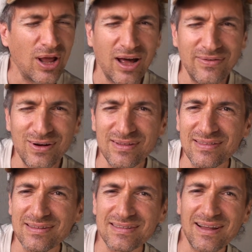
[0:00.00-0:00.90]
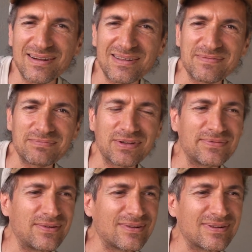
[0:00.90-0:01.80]
I've heard this argument
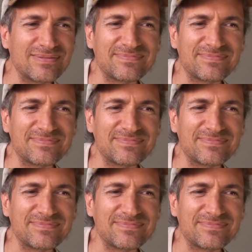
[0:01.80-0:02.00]
before.